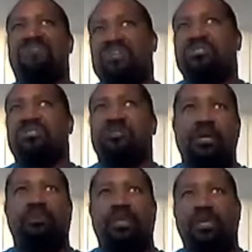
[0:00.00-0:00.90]
if
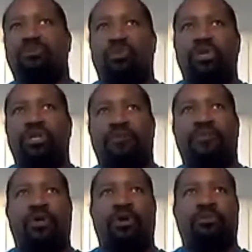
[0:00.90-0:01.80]
it's something sort of
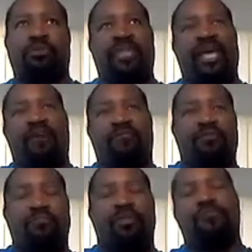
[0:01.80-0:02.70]
difficult and they
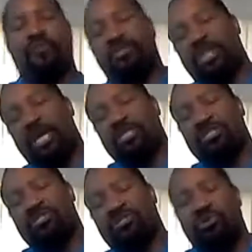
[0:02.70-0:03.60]
have some different
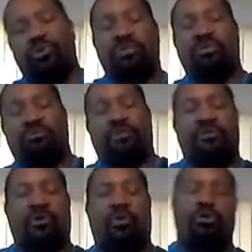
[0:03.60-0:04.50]
changes to it, some
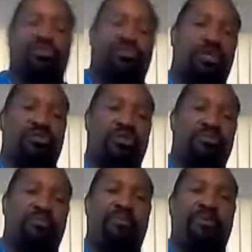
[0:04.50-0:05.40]
different chord
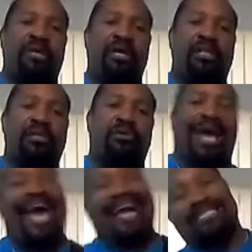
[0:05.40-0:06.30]
structures, maybe
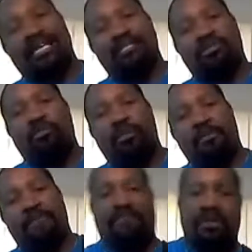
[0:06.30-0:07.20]
little accents or
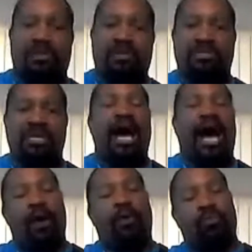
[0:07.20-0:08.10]
maybe fills,
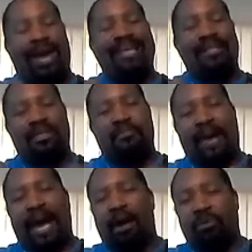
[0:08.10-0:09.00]
I will write
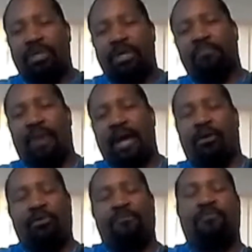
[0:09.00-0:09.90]
them out in
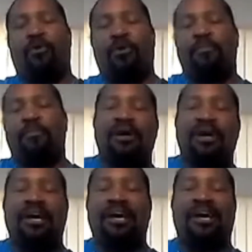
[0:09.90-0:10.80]
my own form